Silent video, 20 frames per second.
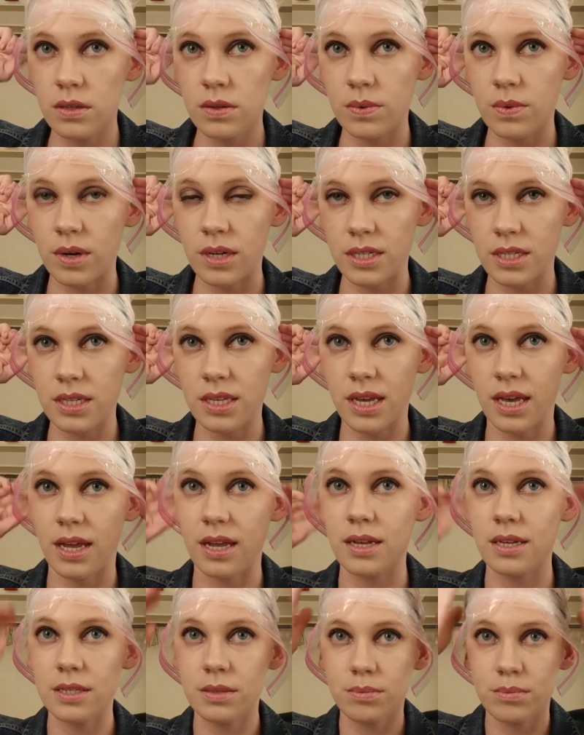want to get
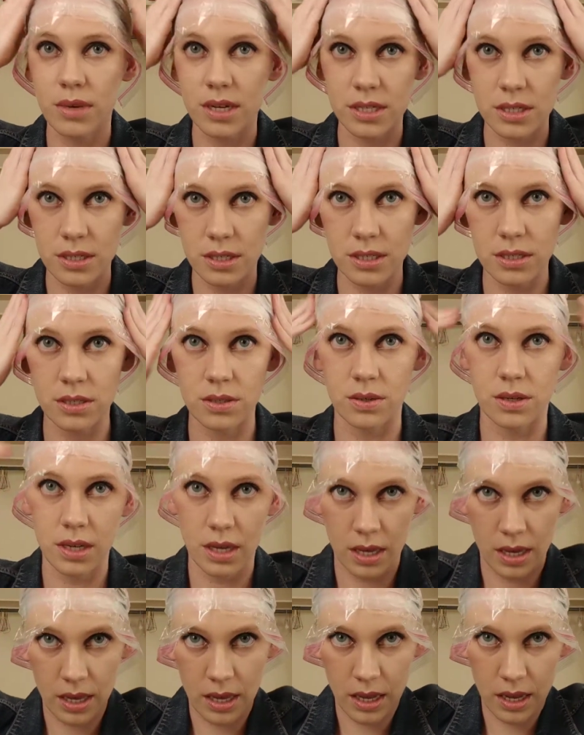as much as you
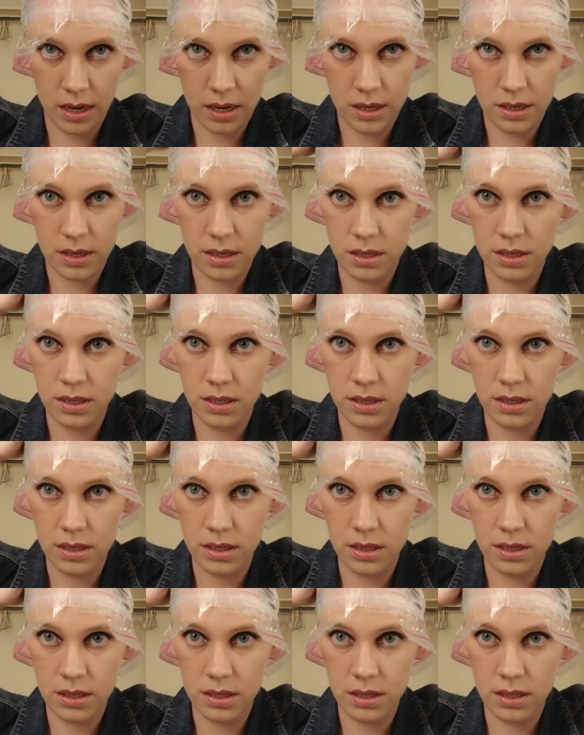can